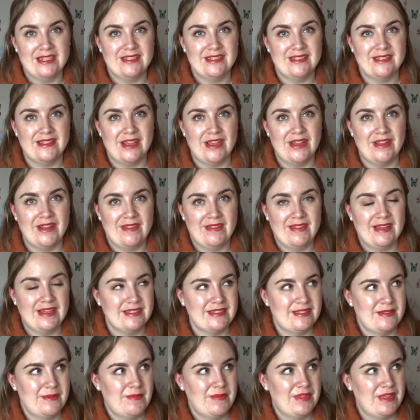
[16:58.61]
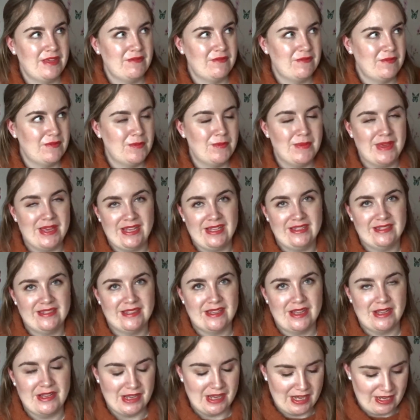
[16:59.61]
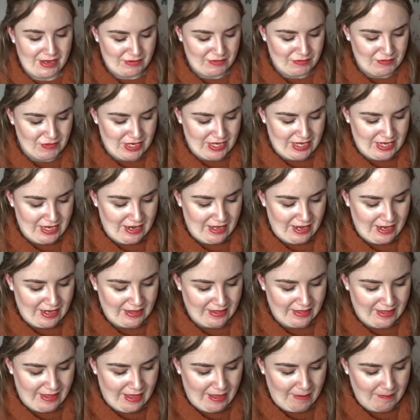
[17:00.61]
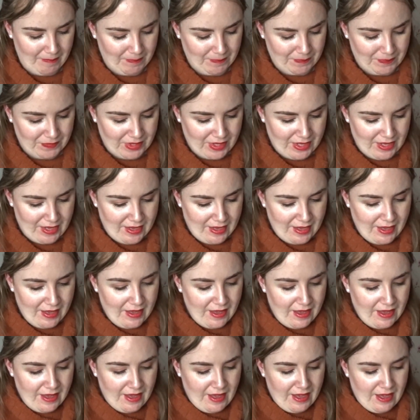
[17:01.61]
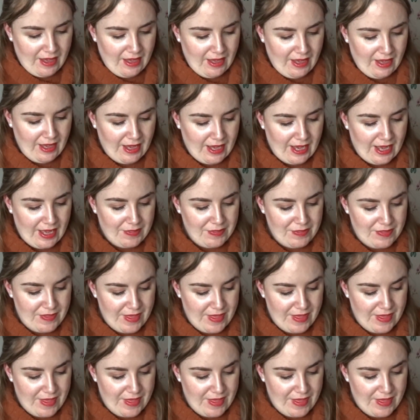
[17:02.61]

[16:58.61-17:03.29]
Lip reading: So, and that's something for me, so I really like that. And